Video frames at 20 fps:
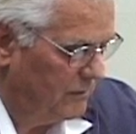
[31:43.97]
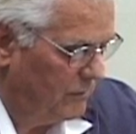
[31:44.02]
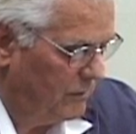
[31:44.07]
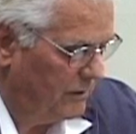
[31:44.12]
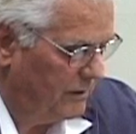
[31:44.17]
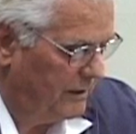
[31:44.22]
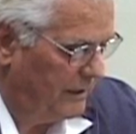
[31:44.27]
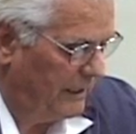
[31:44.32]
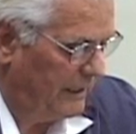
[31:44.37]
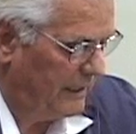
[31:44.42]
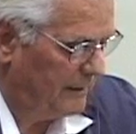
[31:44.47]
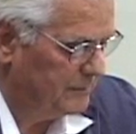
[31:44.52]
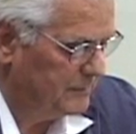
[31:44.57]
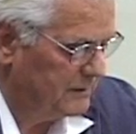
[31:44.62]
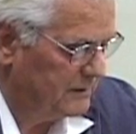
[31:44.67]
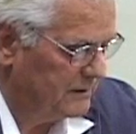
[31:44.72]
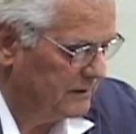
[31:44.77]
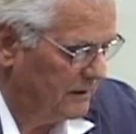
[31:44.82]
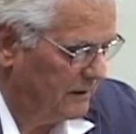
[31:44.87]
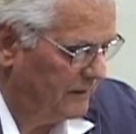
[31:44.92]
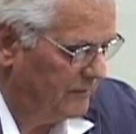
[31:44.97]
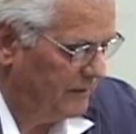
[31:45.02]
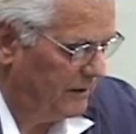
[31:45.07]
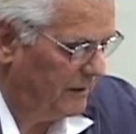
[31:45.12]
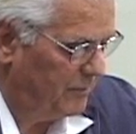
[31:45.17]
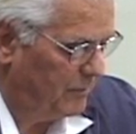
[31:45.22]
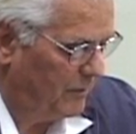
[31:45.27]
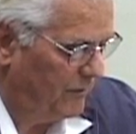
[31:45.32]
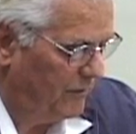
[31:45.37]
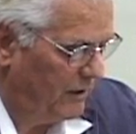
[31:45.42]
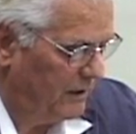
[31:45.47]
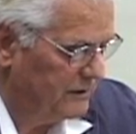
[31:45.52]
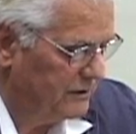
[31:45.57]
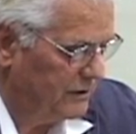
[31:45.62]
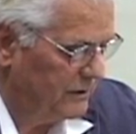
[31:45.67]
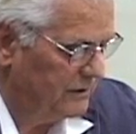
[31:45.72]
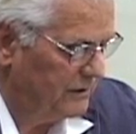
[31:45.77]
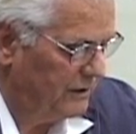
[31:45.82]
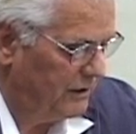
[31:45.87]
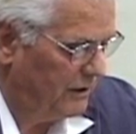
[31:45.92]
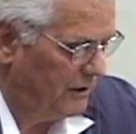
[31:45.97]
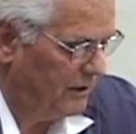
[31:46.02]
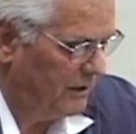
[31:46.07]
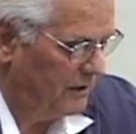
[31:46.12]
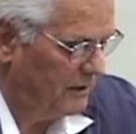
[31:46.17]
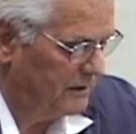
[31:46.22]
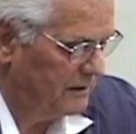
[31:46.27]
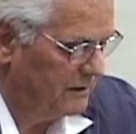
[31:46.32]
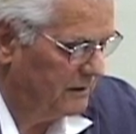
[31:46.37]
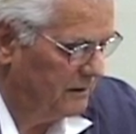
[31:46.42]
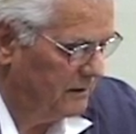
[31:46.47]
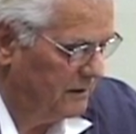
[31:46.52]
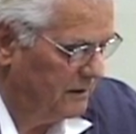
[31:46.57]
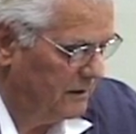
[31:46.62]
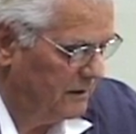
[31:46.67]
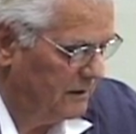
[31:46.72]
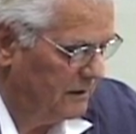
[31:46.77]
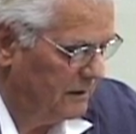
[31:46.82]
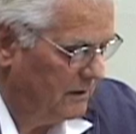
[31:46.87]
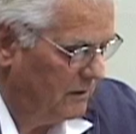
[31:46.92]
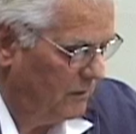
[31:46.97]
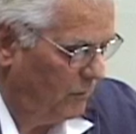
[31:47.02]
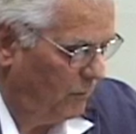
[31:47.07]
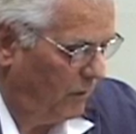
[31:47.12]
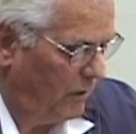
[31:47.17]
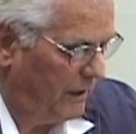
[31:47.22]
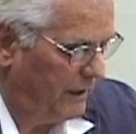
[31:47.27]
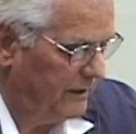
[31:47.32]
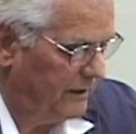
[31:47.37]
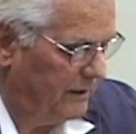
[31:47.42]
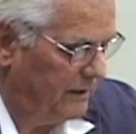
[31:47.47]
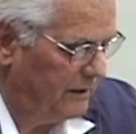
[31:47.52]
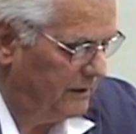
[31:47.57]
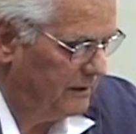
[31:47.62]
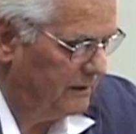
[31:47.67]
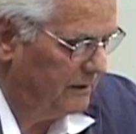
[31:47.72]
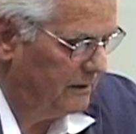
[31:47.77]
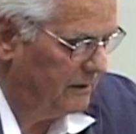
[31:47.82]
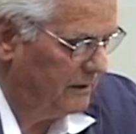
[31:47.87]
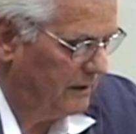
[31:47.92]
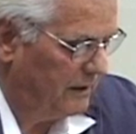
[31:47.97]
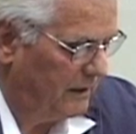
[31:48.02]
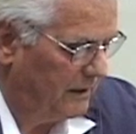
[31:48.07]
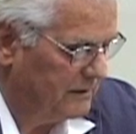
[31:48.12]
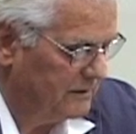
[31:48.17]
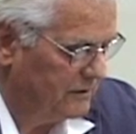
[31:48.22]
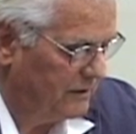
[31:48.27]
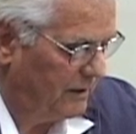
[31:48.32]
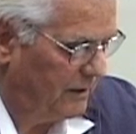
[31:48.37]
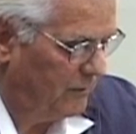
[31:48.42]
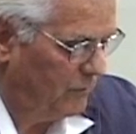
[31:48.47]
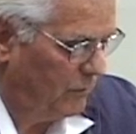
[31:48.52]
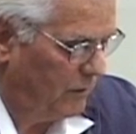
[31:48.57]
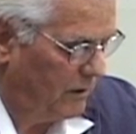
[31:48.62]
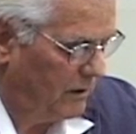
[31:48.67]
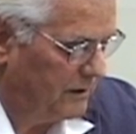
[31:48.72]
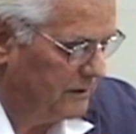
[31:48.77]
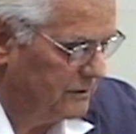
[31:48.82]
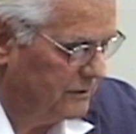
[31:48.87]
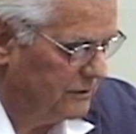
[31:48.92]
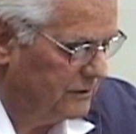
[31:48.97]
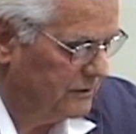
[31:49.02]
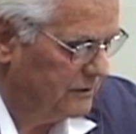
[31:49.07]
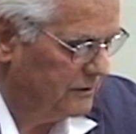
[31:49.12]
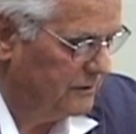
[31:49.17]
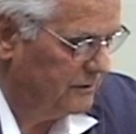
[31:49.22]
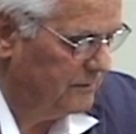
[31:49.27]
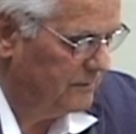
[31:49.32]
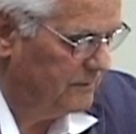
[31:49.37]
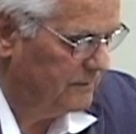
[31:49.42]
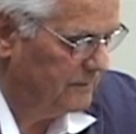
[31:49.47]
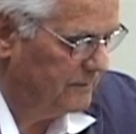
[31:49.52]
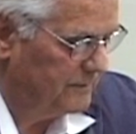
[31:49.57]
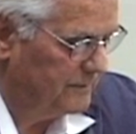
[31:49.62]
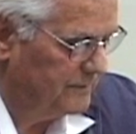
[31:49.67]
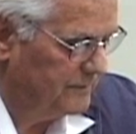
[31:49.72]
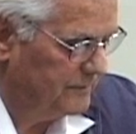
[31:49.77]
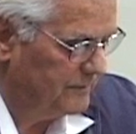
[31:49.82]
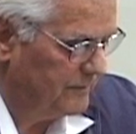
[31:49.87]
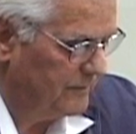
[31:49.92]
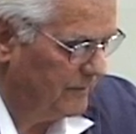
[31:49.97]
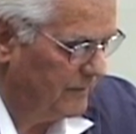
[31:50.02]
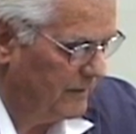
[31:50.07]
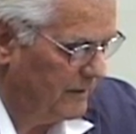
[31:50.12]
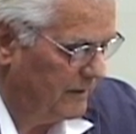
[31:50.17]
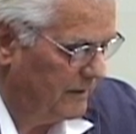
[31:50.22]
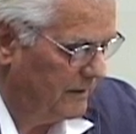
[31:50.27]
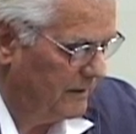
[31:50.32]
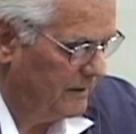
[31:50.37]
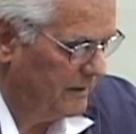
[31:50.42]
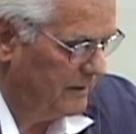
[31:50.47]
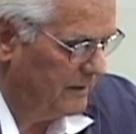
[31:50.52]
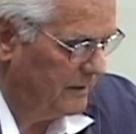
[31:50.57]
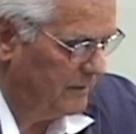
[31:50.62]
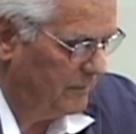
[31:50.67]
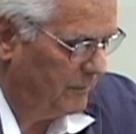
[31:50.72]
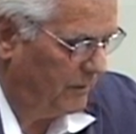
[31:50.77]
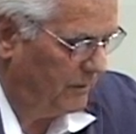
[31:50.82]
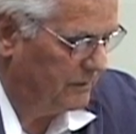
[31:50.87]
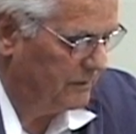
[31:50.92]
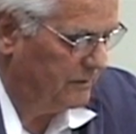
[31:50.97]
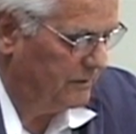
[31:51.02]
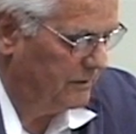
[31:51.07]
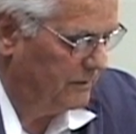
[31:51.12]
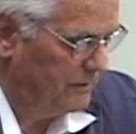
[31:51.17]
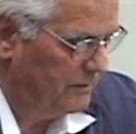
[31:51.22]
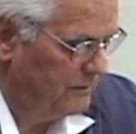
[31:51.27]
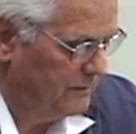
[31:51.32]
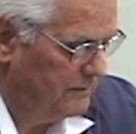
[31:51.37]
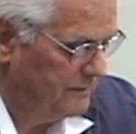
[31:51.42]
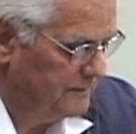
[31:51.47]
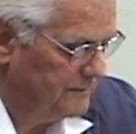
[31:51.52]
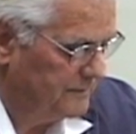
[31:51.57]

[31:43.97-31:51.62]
or gaps of deprivation yawn, widening as they watch. Part 2.